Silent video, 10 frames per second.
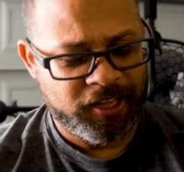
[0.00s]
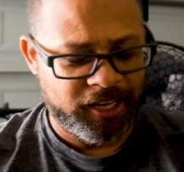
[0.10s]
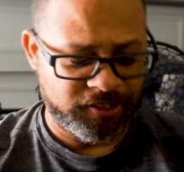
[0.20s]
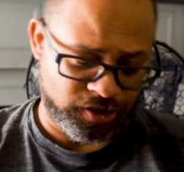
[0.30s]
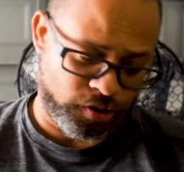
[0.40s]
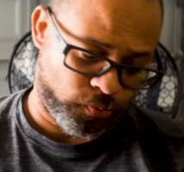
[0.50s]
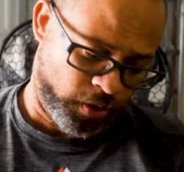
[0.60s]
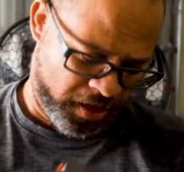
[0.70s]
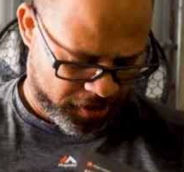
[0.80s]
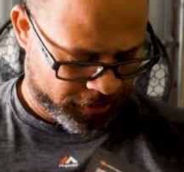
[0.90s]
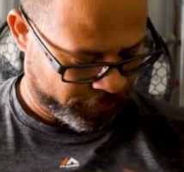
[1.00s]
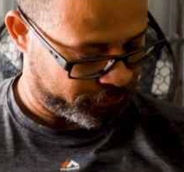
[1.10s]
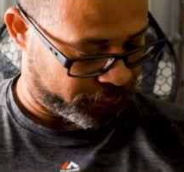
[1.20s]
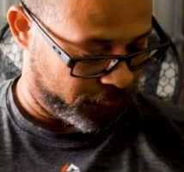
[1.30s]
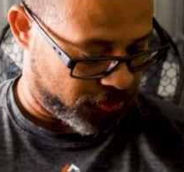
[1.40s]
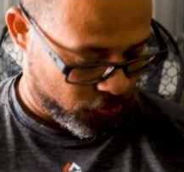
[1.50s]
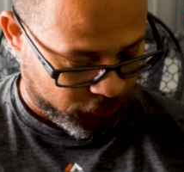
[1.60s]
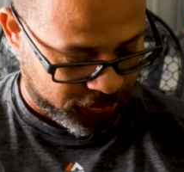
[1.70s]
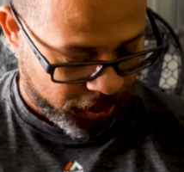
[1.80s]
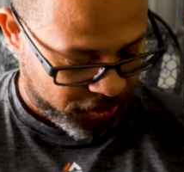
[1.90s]
And so
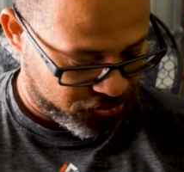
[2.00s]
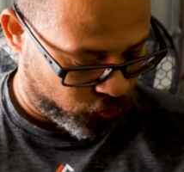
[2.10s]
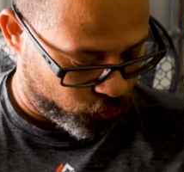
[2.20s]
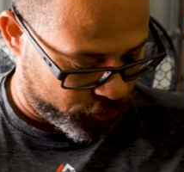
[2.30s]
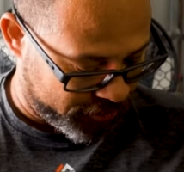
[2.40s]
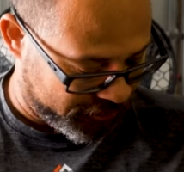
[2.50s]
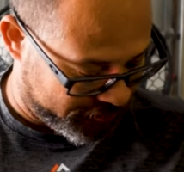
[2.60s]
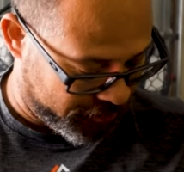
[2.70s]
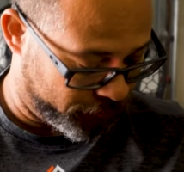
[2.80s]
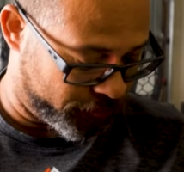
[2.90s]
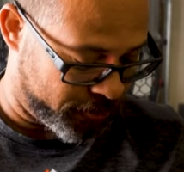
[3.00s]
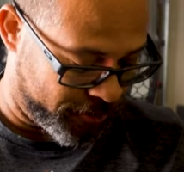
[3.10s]
what's also really different